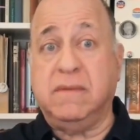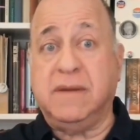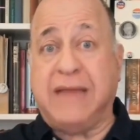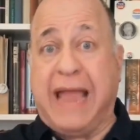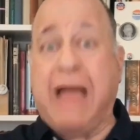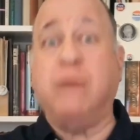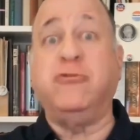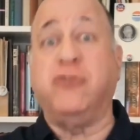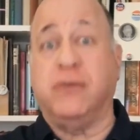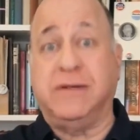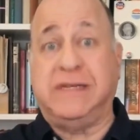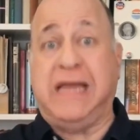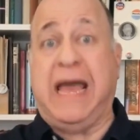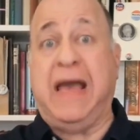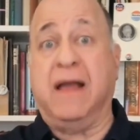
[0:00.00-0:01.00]

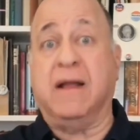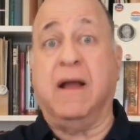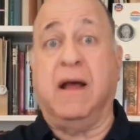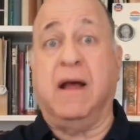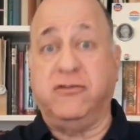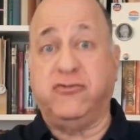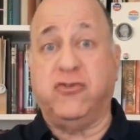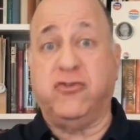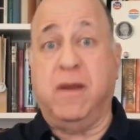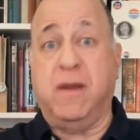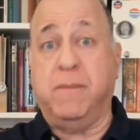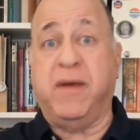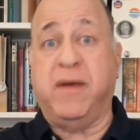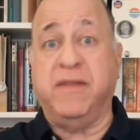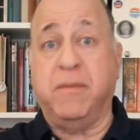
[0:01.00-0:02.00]
counterattack on
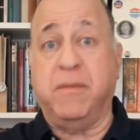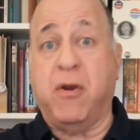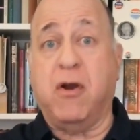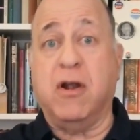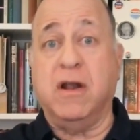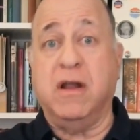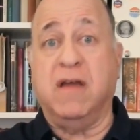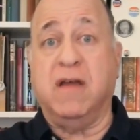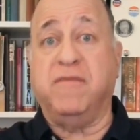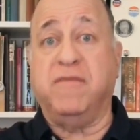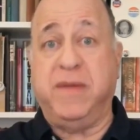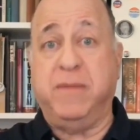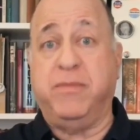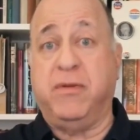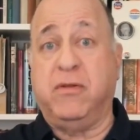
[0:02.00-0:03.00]
Trump on the part of
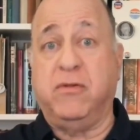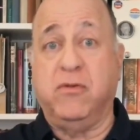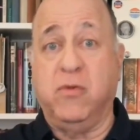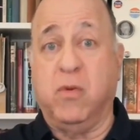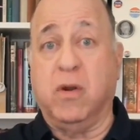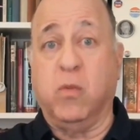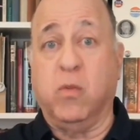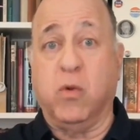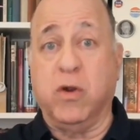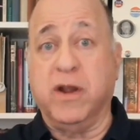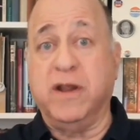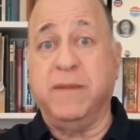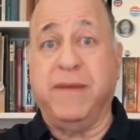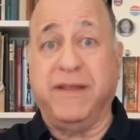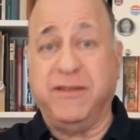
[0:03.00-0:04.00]
people who are
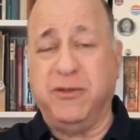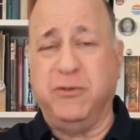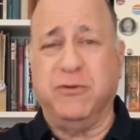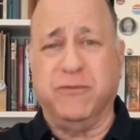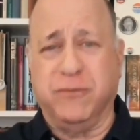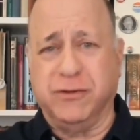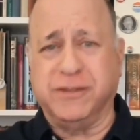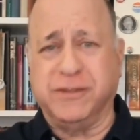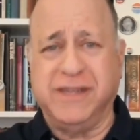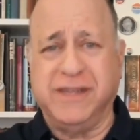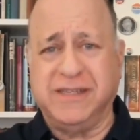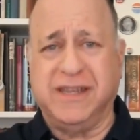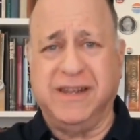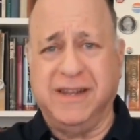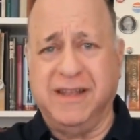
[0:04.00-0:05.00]
worried about the
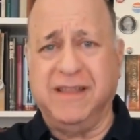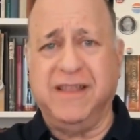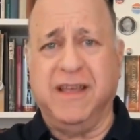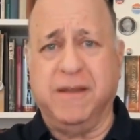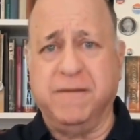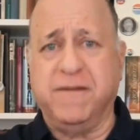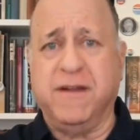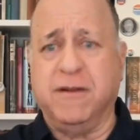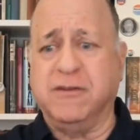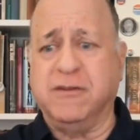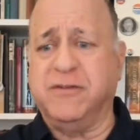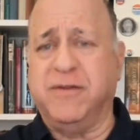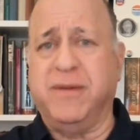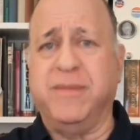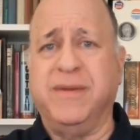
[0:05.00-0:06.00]
universities and the unfairness
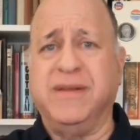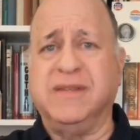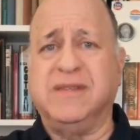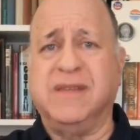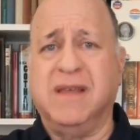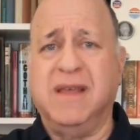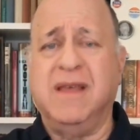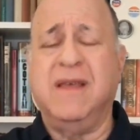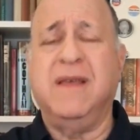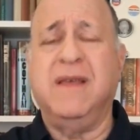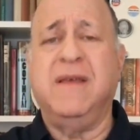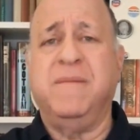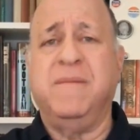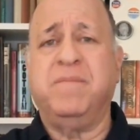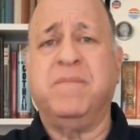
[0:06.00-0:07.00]
of him is
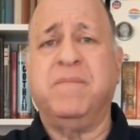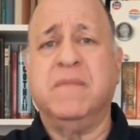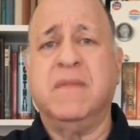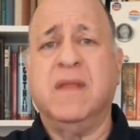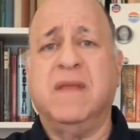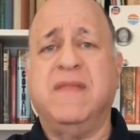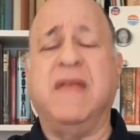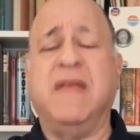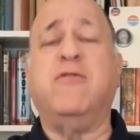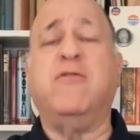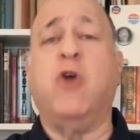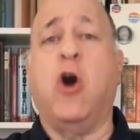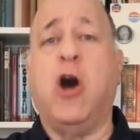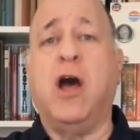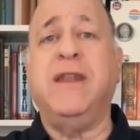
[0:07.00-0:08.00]
they've
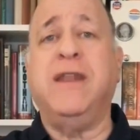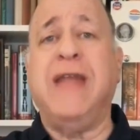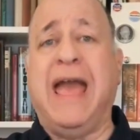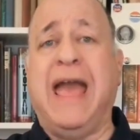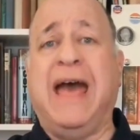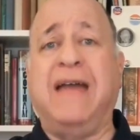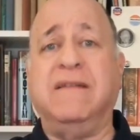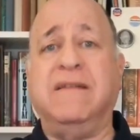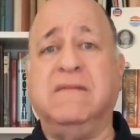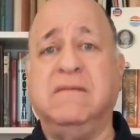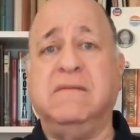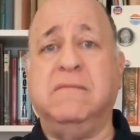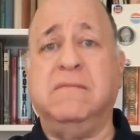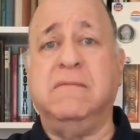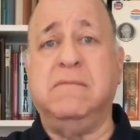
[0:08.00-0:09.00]
gone at
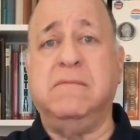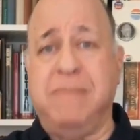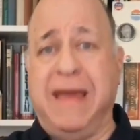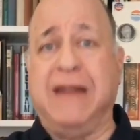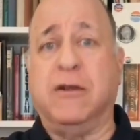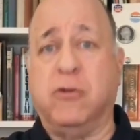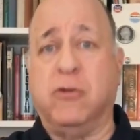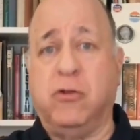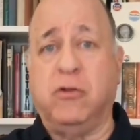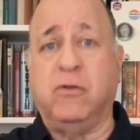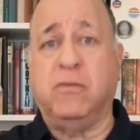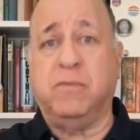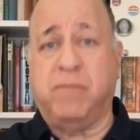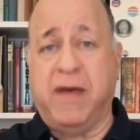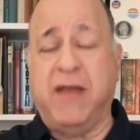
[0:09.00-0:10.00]

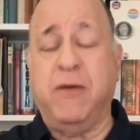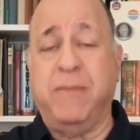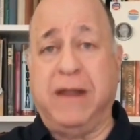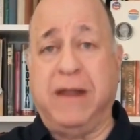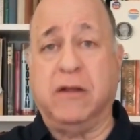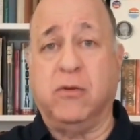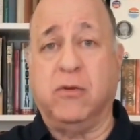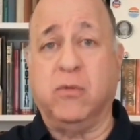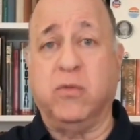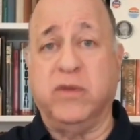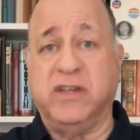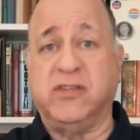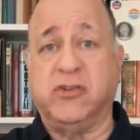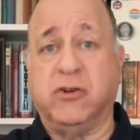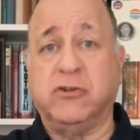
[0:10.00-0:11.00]
biomedical
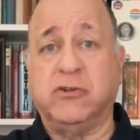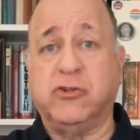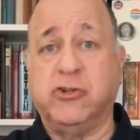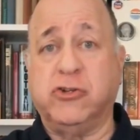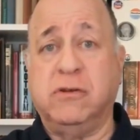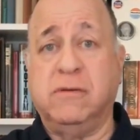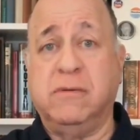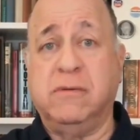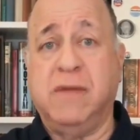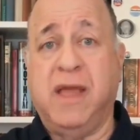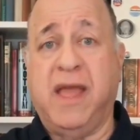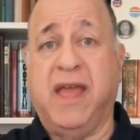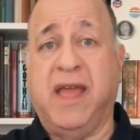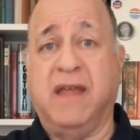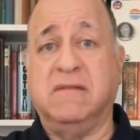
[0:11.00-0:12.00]
research
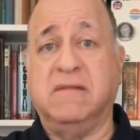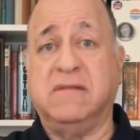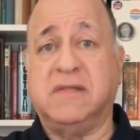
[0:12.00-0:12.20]
and